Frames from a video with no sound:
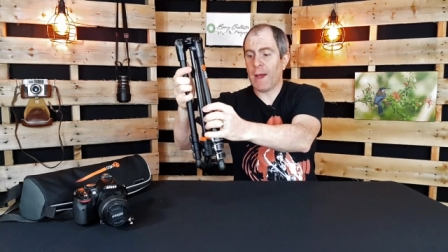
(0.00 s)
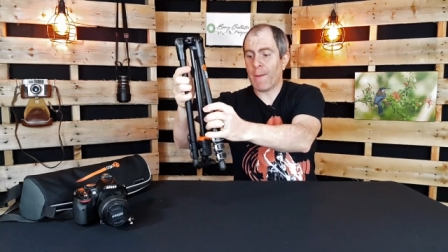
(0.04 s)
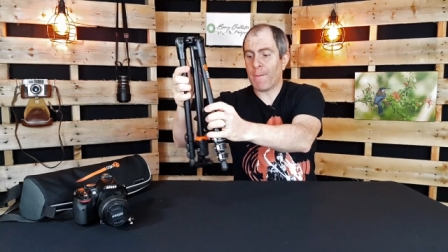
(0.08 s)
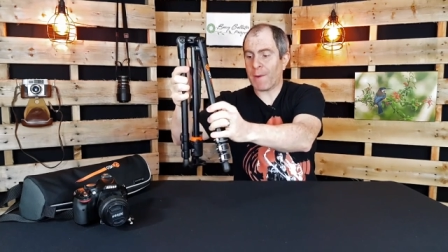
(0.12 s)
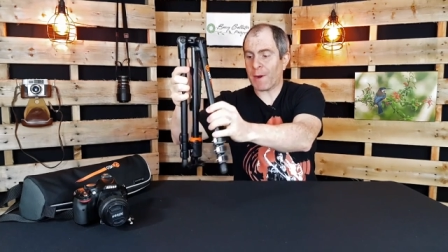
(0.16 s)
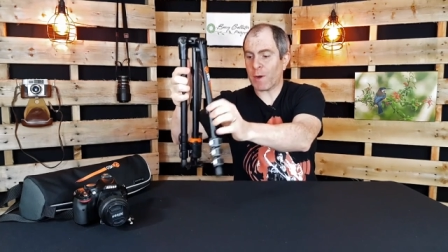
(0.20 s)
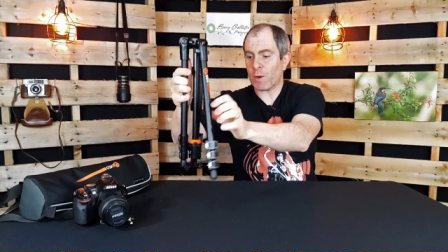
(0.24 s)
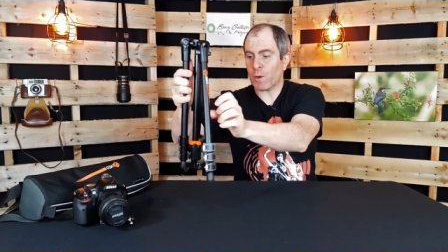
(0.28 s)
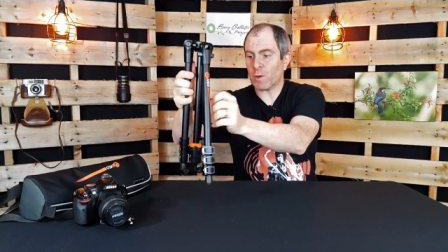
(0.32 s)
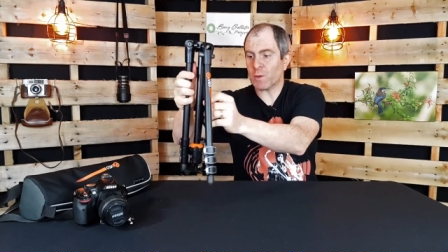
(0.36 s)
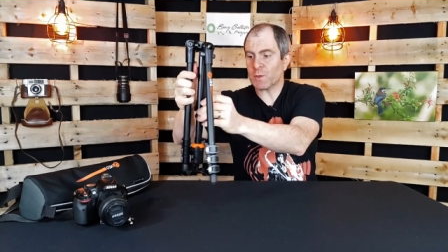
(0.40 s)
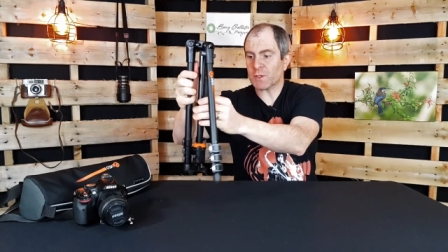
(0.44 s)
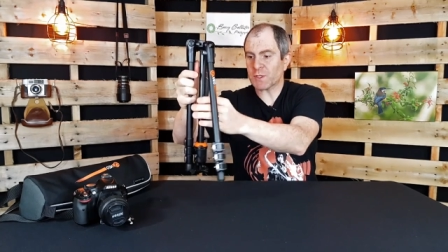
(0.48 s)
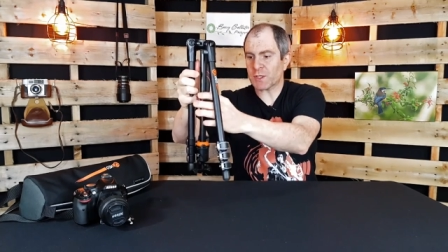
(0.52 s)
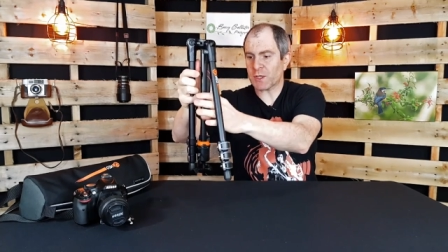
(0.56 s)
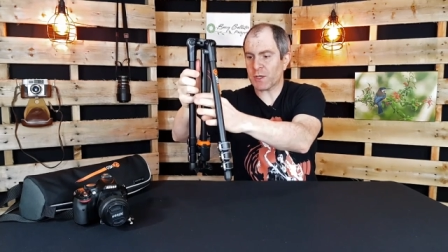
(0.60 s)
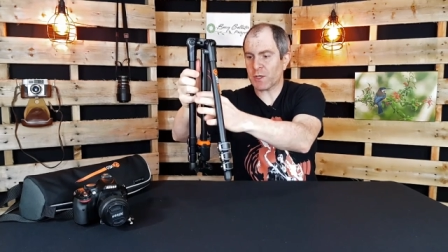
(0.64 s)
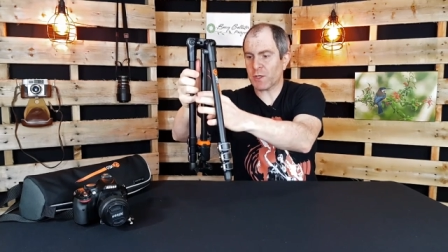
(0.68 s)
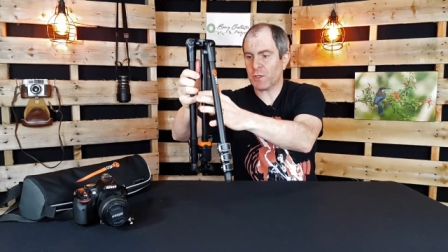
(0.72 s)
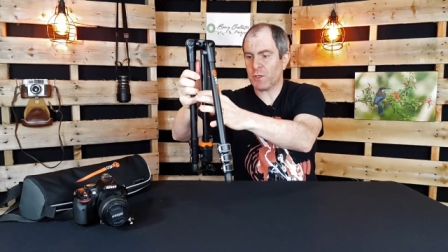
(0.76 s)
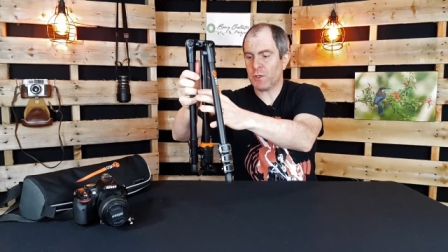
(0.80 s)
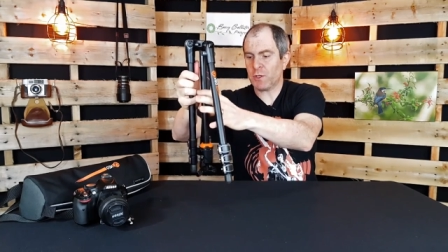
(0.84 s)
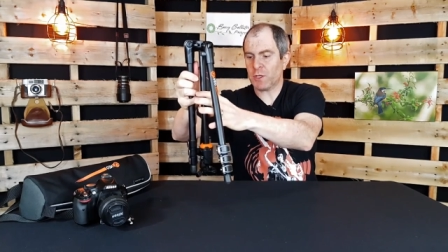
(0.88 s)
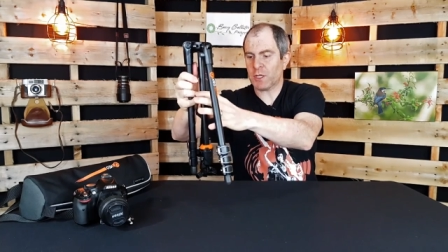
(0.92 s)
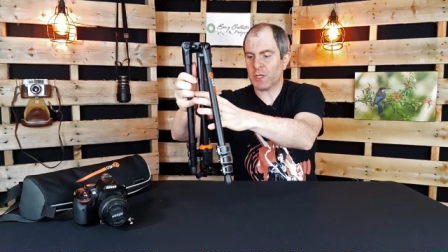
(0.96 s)
but also
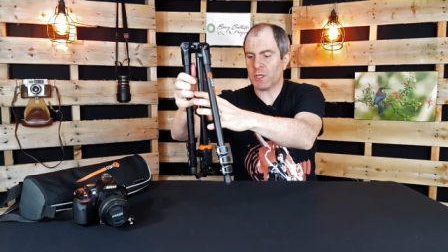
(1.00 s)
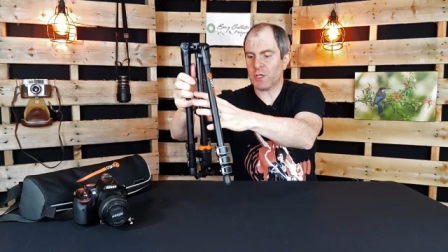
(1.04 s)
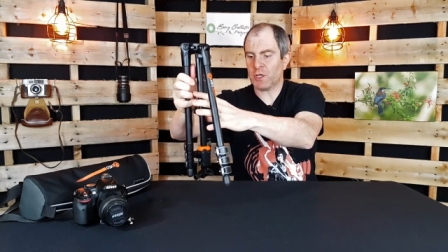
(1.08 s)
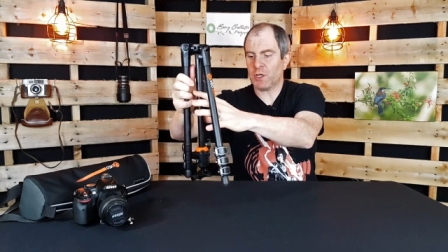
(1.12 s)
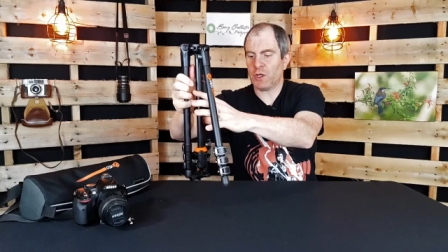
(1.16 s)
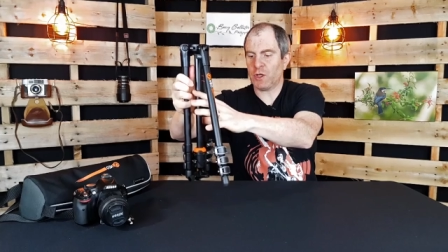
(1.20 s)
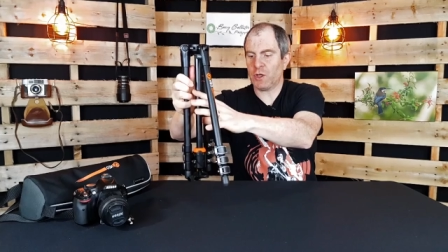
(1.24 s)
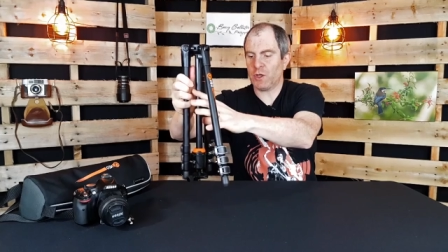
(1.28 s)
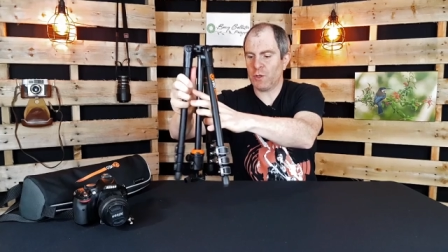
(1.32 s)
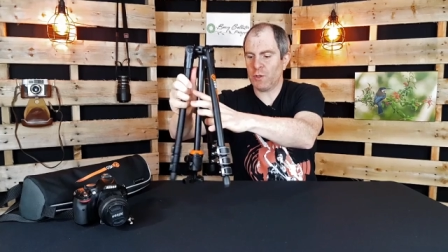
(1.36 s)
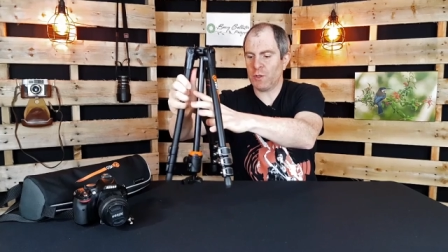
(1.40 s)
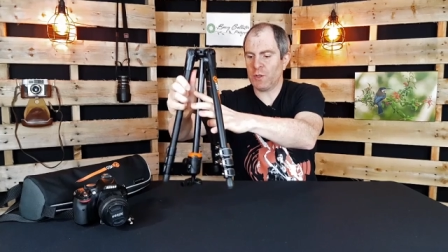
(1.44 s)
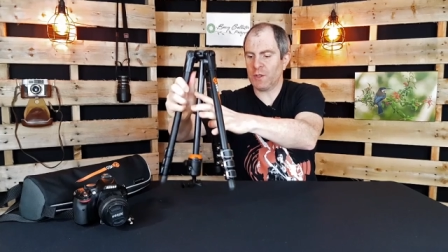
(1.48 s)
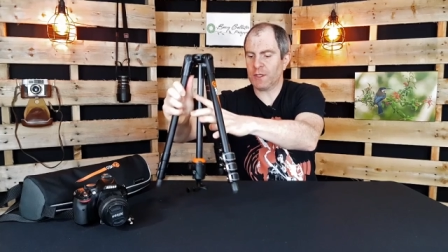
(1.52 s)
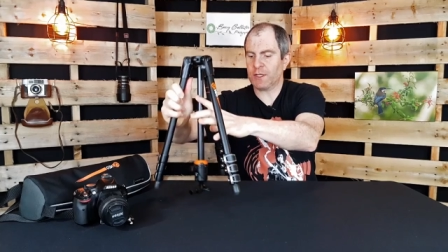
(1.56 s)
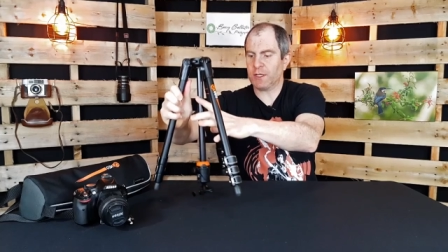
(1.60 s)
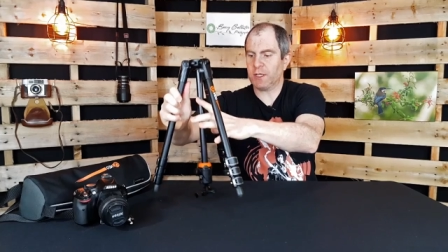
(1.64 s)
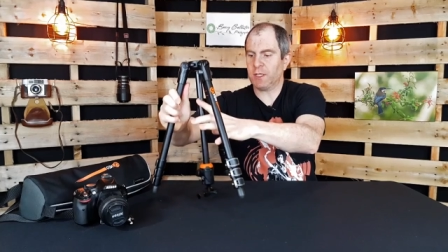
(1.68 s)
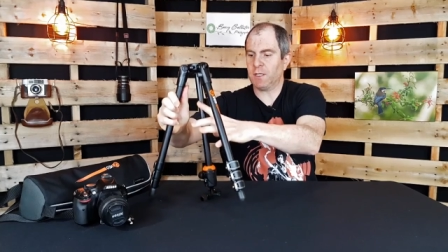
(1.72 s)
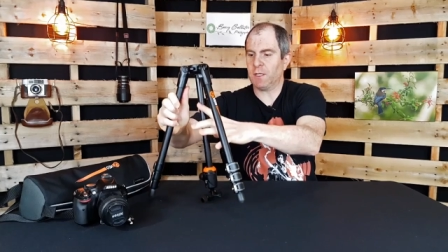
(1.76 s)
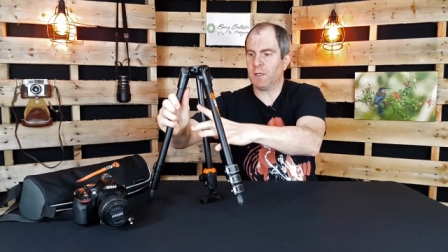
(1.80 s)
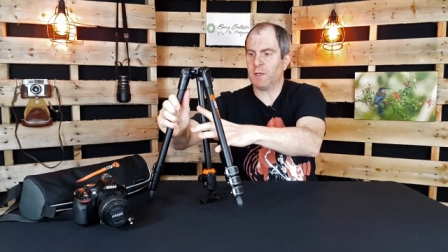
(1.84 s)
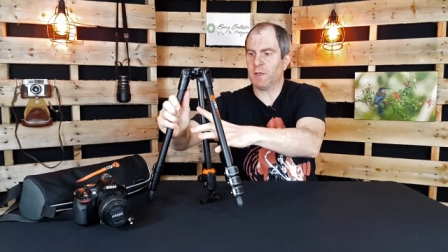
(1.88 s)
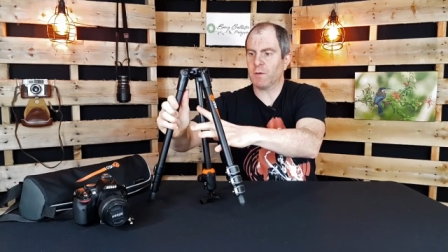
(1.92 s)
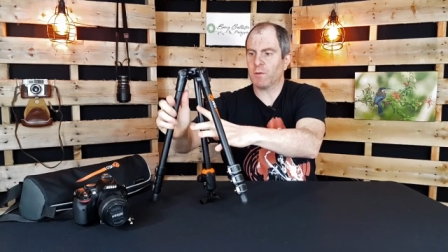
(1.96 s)
you can use
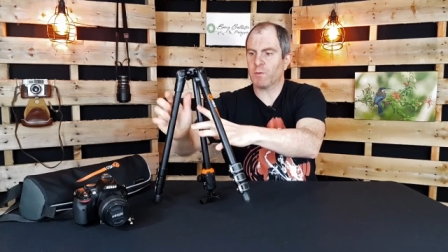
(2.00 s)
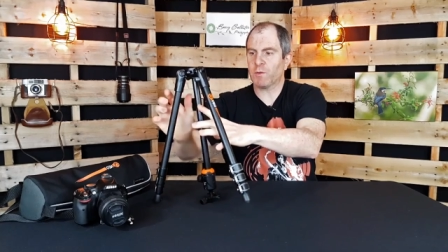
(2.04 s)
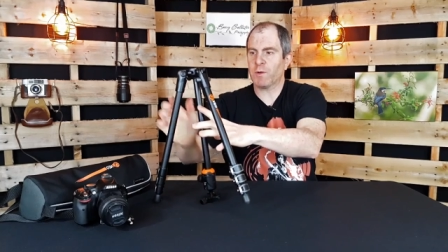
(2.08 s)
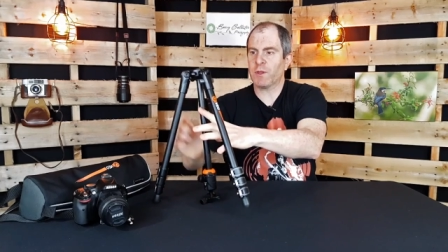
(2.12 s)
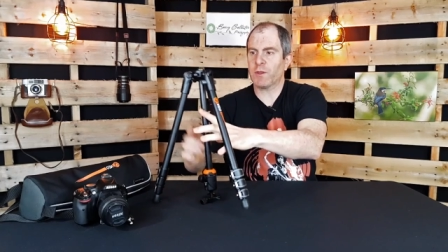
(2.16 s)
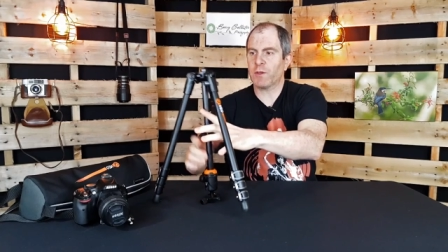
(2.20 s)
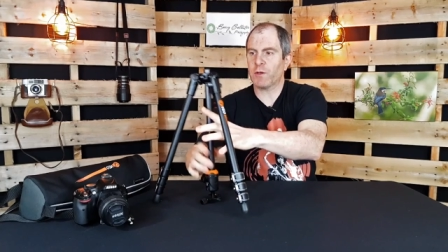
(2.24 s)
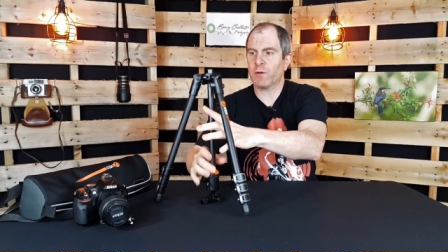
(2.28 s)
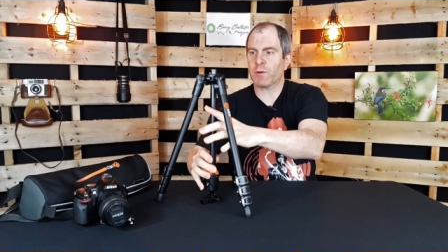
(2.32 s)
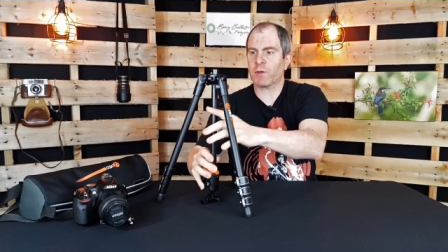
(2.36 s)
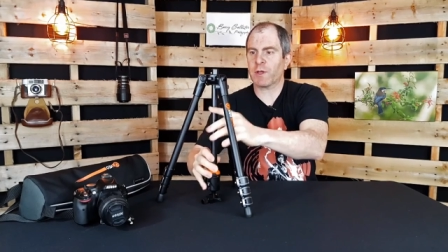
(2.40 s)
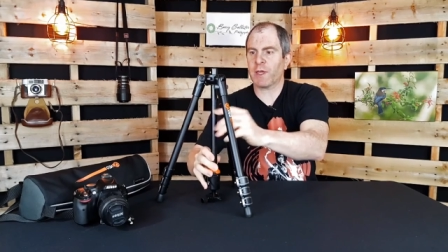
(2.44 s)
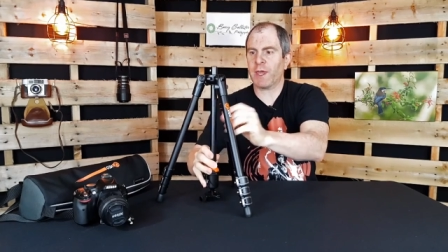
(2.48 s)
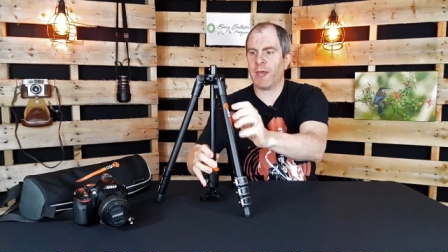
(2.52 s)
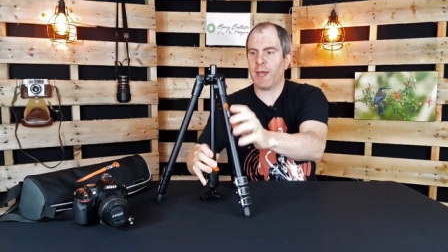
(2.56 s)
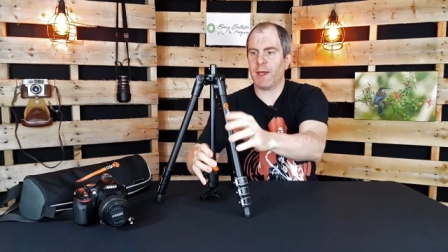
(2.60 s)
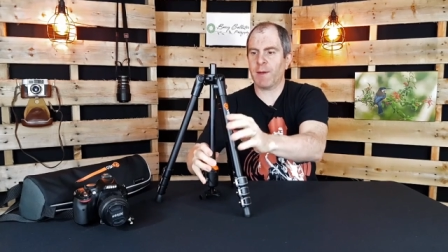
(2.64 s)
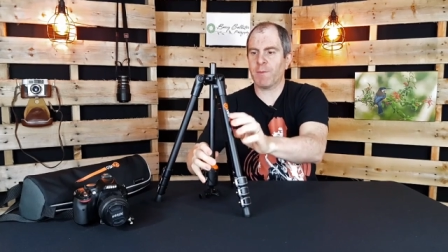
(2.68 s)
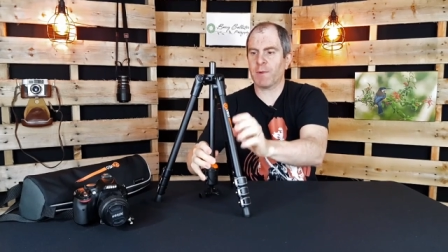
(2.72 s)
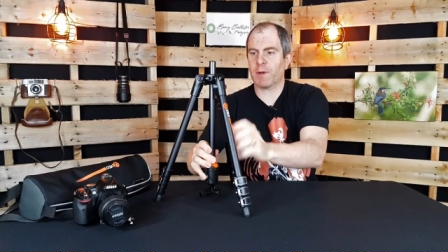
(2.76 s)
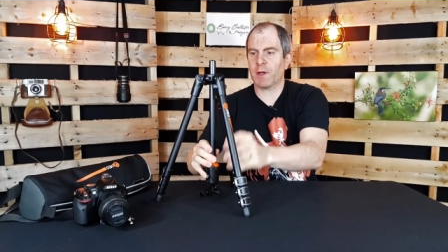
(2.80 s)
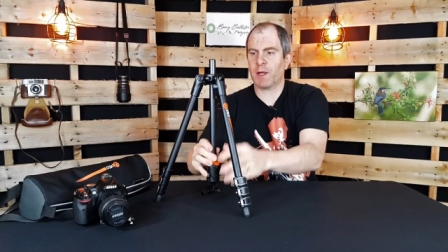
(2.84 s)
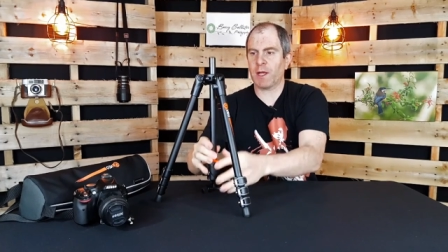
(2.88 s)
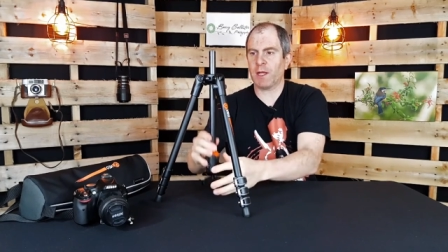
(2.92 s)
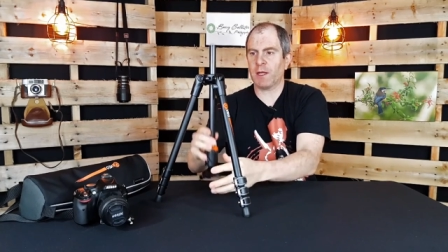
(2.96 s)
it with your
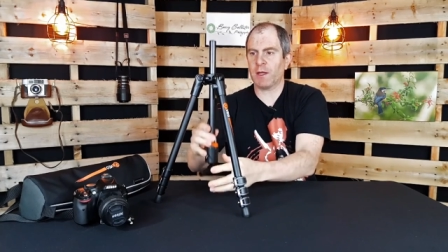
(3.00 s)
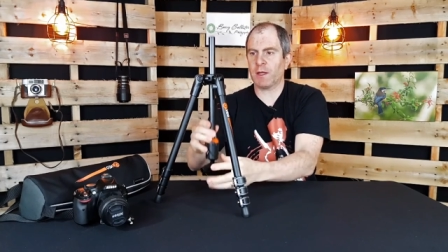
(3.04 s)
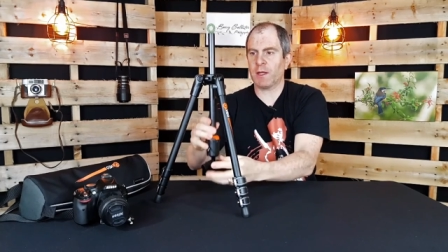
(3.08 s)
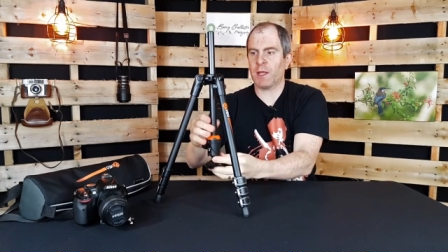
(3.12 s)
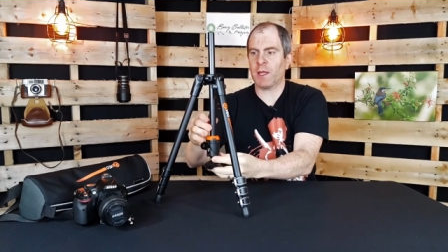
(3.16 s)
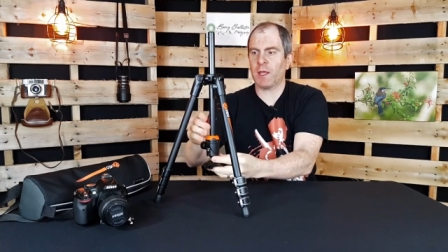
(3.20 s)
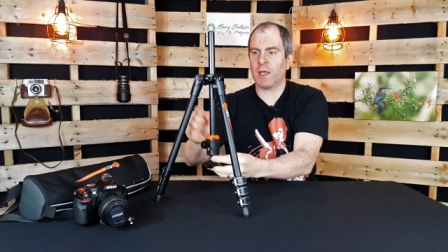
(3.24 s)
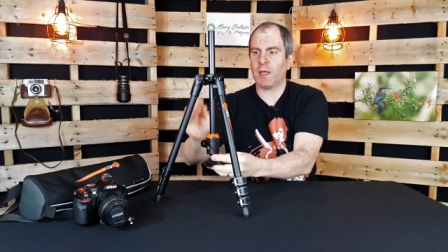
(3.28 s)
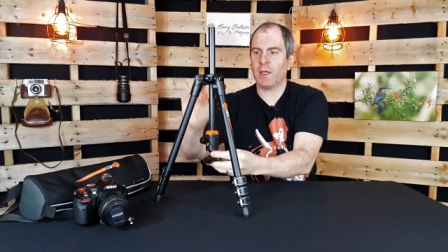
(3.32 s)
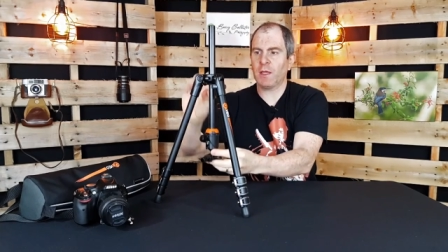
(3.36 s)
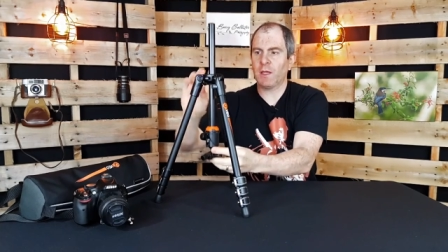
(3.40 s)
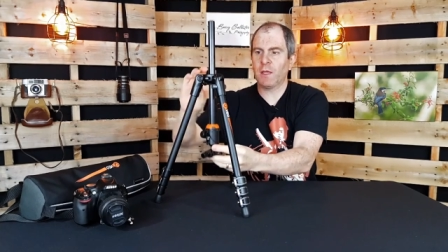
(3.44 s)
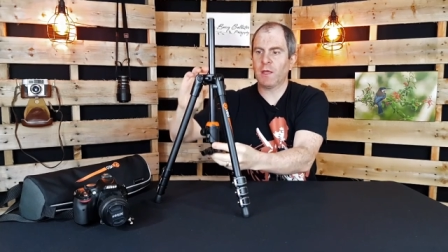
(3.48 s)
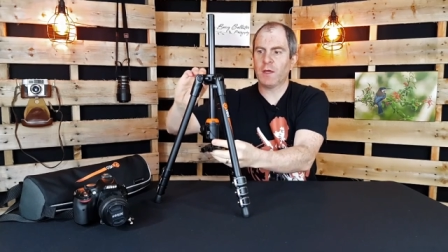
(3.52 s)
camera in there